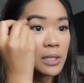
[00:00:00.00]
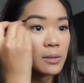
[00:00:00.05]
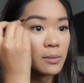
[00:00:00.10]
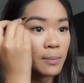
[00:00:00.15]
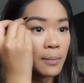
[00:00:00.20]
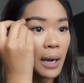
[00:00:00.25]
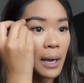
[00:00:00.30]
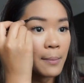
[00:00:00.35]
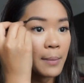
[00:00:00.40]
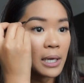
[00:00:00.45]

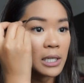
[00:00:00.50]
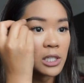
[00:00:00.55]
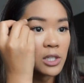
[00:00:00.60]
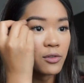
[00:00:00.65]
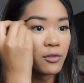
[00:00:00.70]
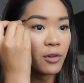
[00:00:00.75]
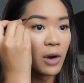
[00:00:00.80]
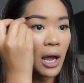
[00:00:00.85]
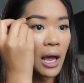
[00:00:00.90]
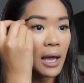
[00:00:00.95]
my best
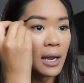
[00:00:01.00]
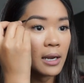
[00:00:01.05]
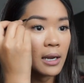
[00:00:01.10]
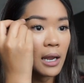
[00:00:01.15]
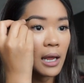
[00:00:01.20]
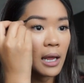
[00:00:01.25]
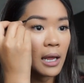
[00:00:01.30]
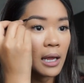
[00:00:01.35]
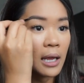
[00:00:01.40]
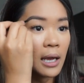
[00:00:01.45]
friend,
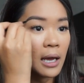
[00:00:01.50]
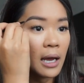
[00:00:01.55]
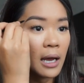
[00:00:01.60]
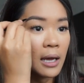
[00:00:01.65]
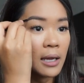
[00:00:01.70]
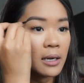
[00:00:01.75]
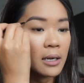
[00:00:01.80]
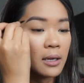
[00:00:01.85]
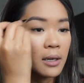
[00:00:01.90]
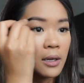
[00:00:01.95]

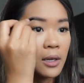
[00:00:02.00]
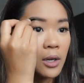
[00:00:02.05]
and